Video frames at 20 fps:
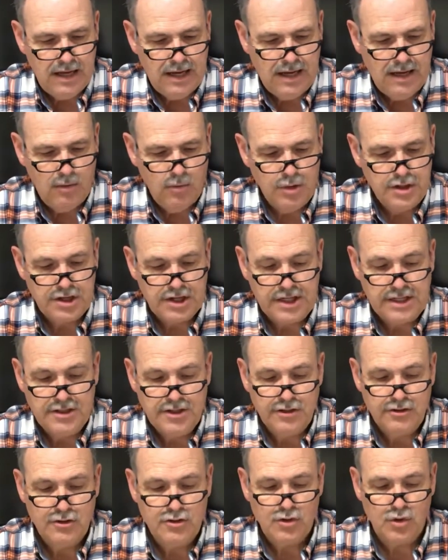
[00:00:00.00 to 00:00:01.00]
When you get
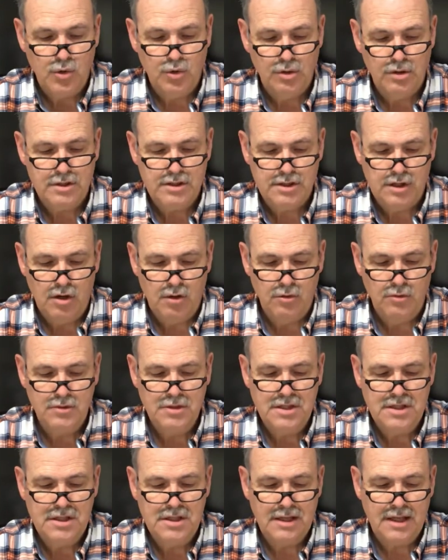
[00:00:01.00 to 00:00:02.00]
to the school
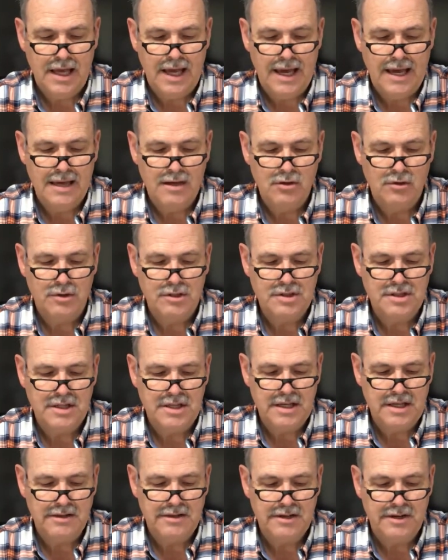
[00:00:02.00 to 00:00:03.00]
zones, okay, you can
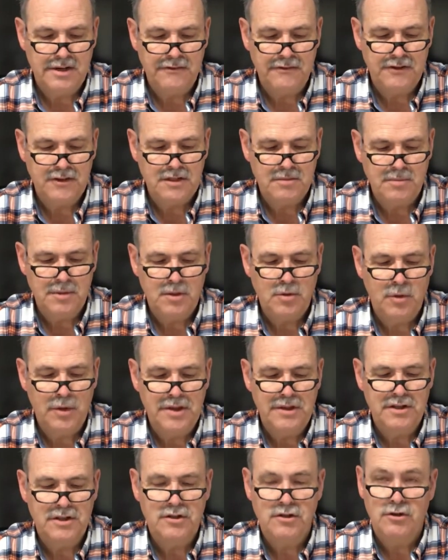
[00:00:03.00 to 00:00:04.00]
see the difference
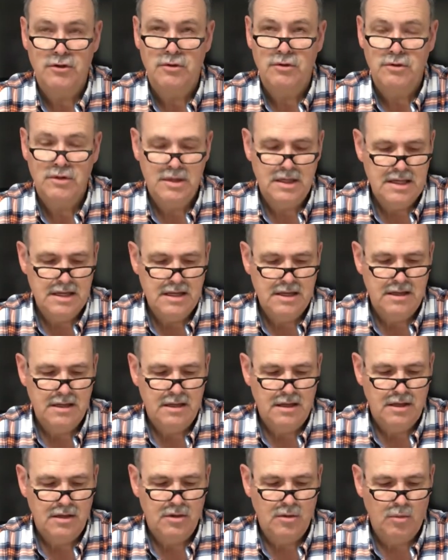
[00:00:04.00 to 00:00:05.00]
between the two.
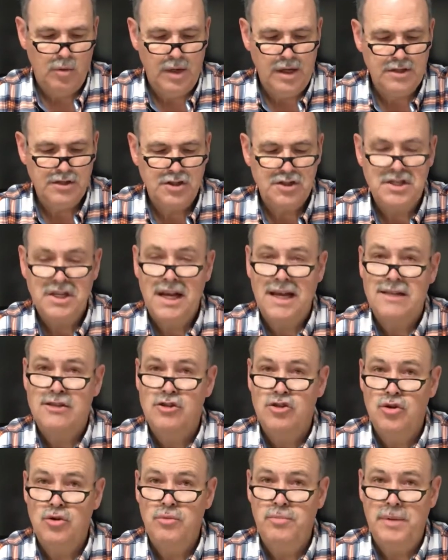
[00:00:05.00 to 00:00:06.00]
The one just has
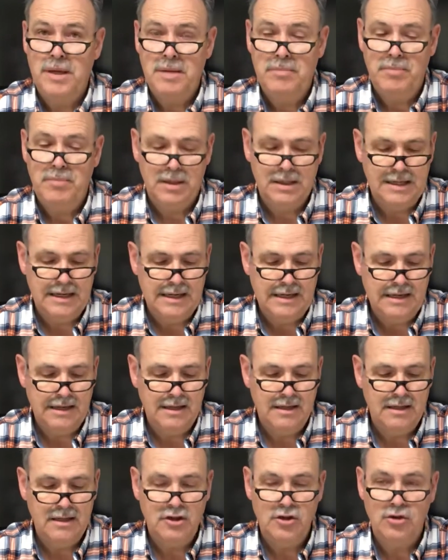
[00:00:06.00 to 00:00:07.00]
two people in it.
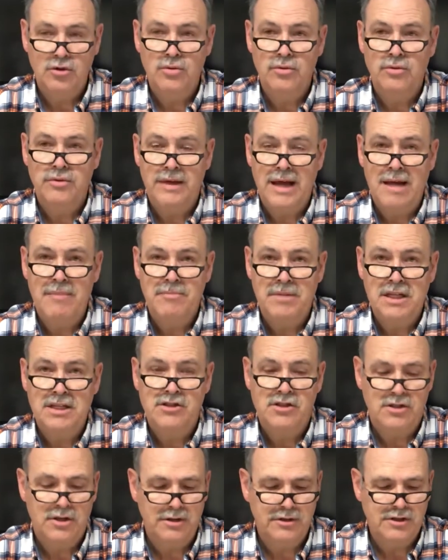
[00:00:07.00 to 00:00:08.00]
That means
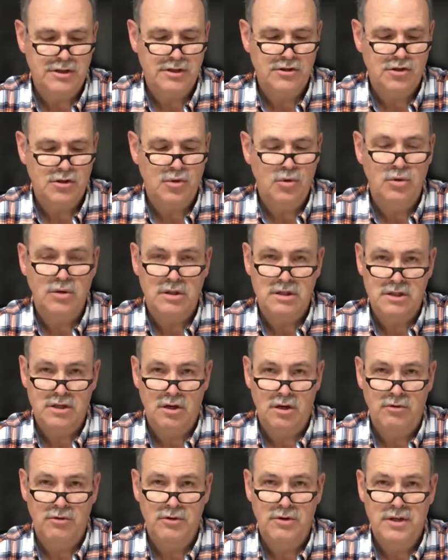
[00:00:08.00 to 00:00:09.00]
there's a school
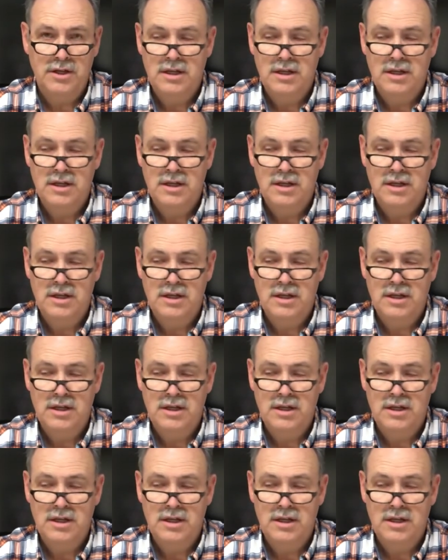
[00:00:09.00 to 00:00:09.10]
zone.